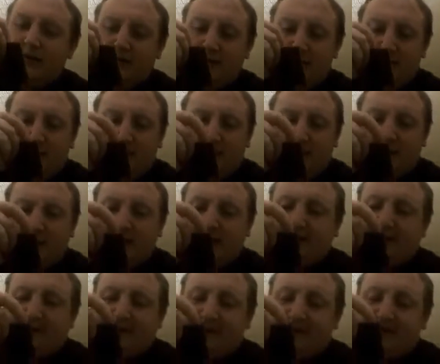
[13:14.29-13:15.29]
Activate
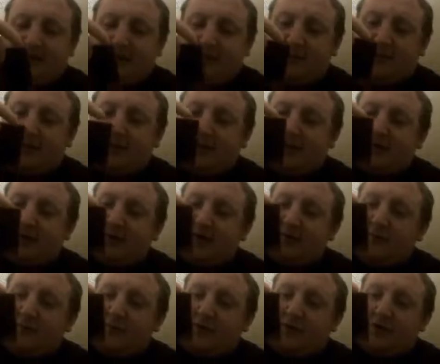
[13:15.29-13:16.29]
this card by
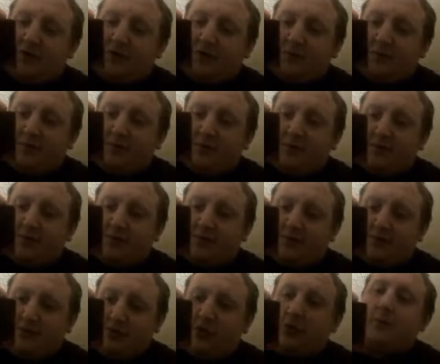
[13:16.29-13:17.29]
targeting one normal
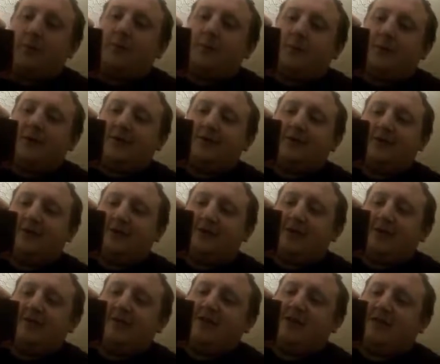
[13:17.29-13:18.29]
monster in your
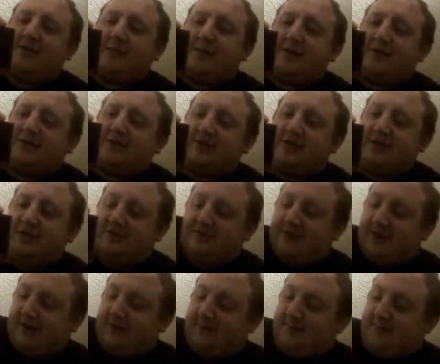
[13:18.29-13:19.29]
graveyard, special in
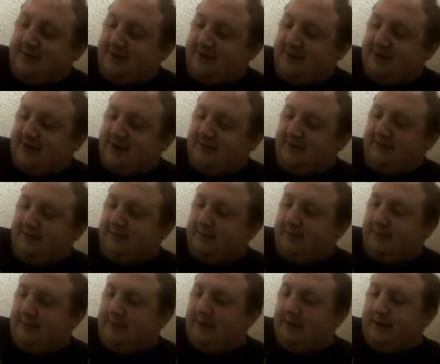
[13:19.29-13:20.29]
defense position,
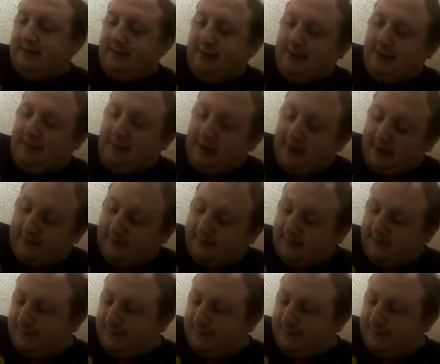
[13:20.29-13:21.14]
bad mana.